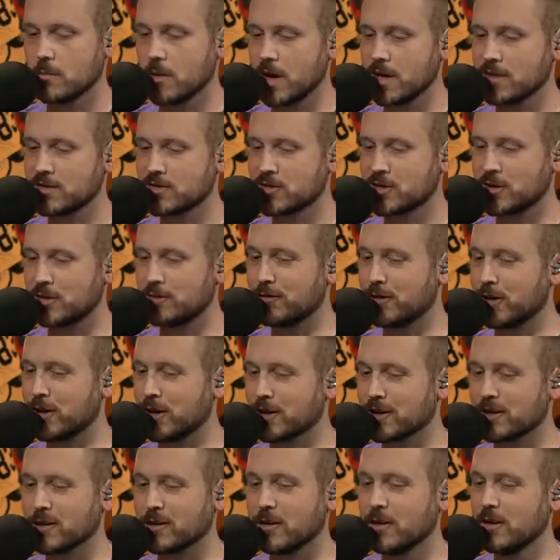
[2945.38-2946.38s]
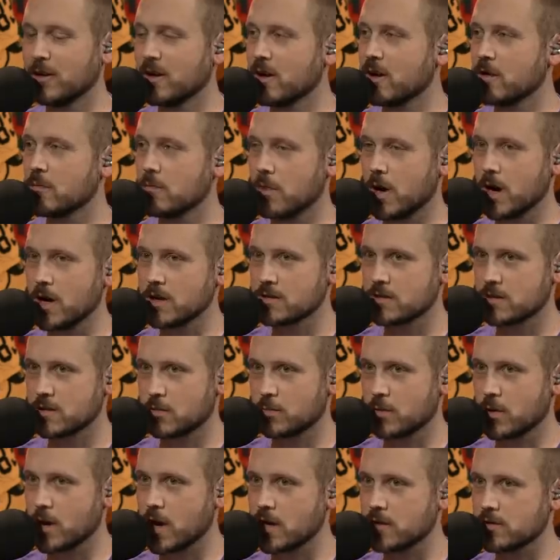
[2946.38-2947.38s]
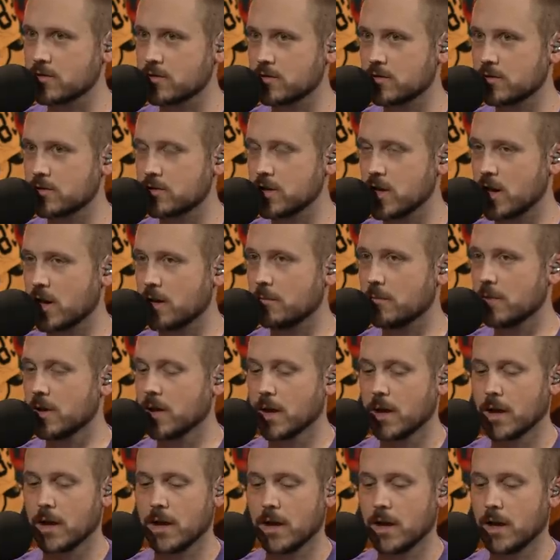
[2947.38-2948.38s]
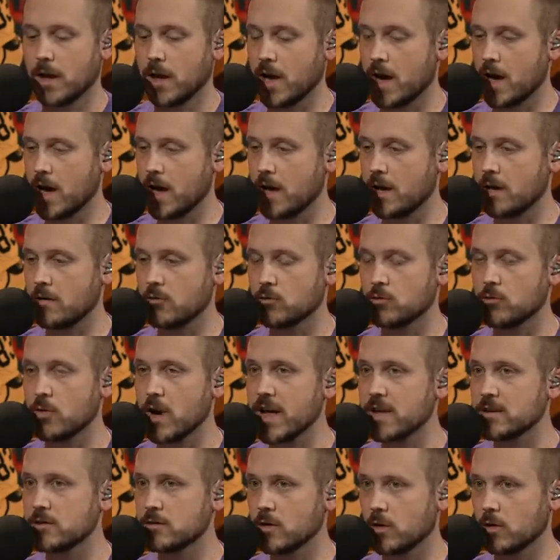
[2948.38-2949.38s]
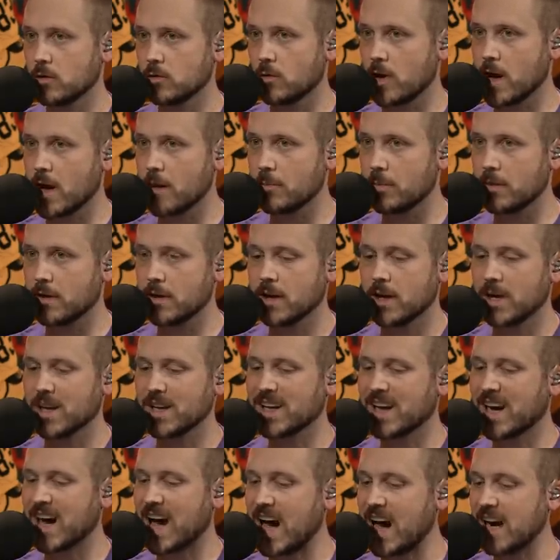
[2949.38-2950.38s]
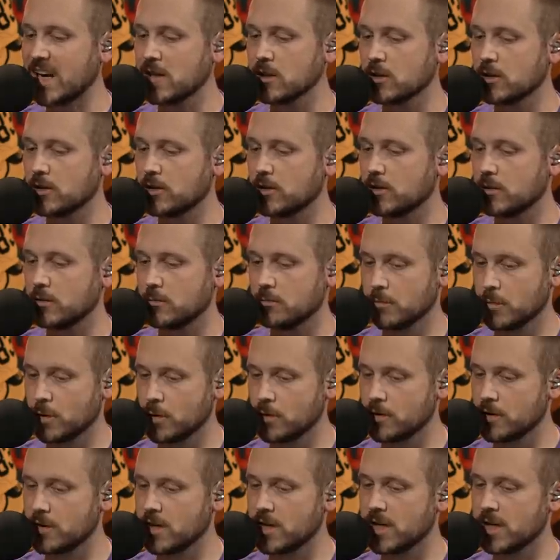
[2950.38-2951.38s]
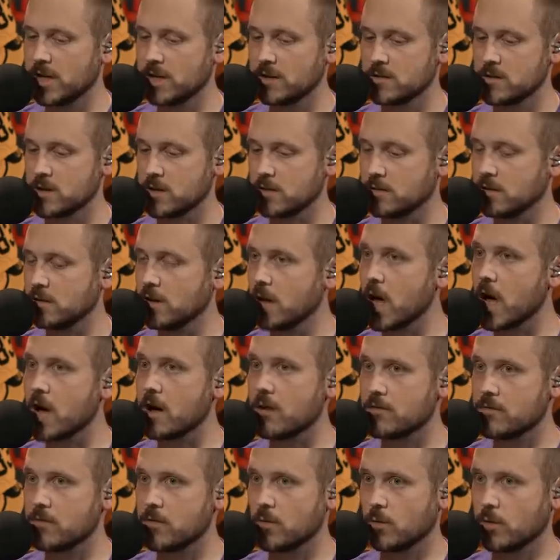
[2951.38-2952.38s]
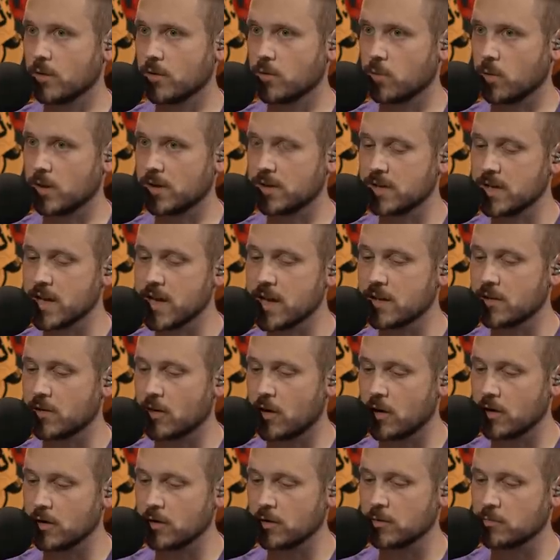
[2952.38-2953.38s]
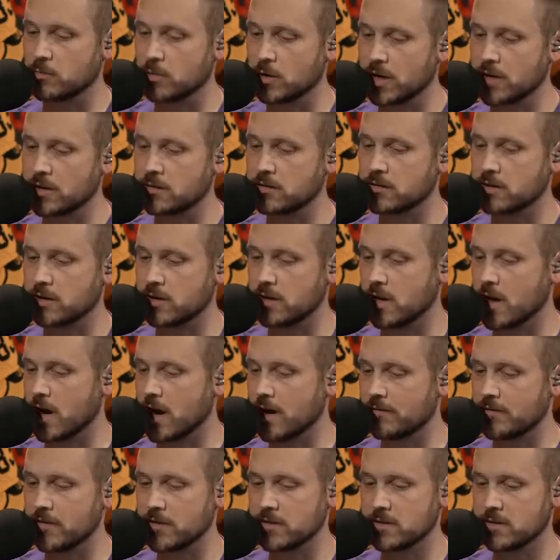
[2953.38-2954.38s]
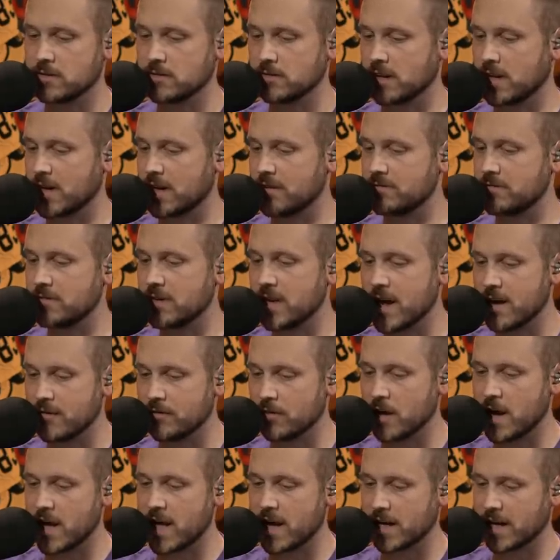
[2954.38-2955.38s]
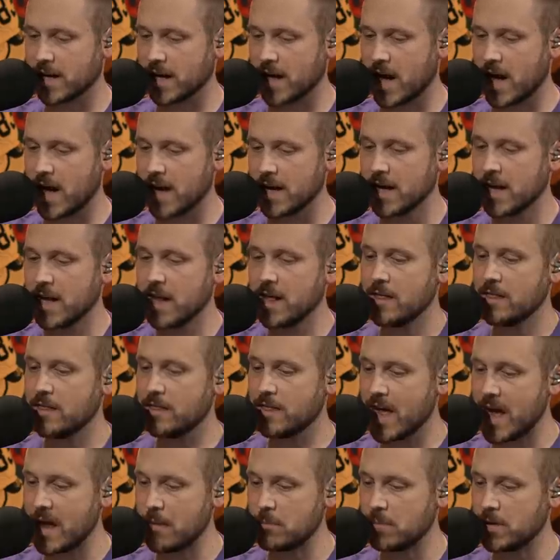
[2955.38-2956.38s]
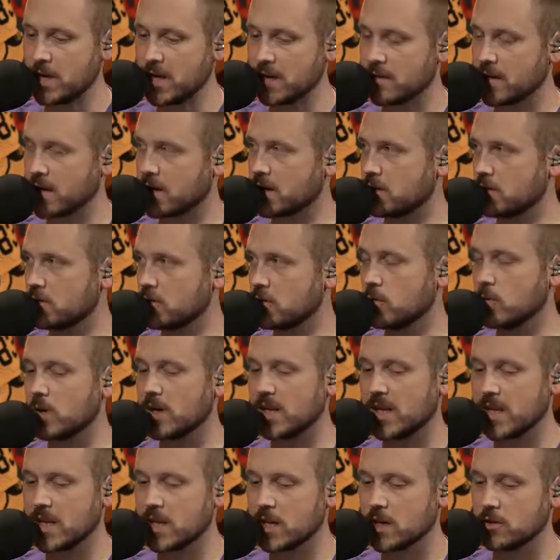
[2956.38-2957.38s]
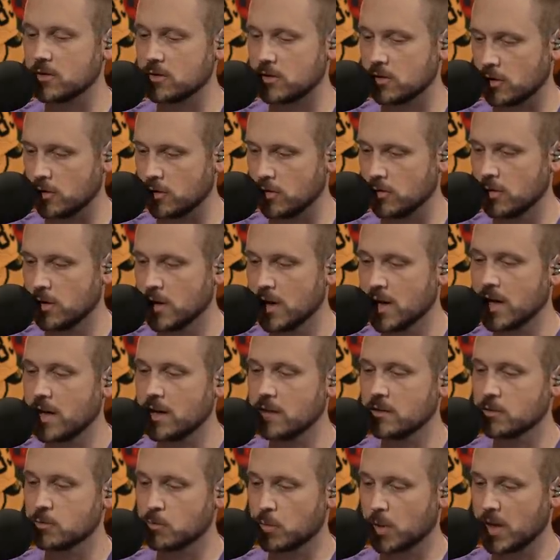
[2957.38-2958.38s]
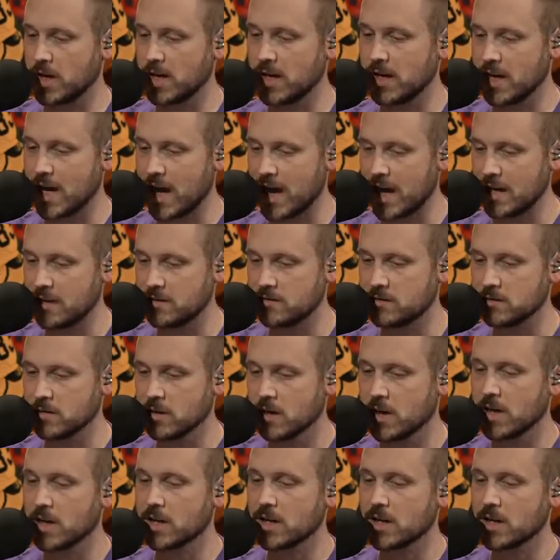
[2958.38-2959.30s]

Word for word: Monster vertical, monster broad jump, red zone weapon. Kyler Murray is in love with what Dan Arnold brings to the offense. He said, I've never had a guy that big that can do what he can do. It's pretty nice.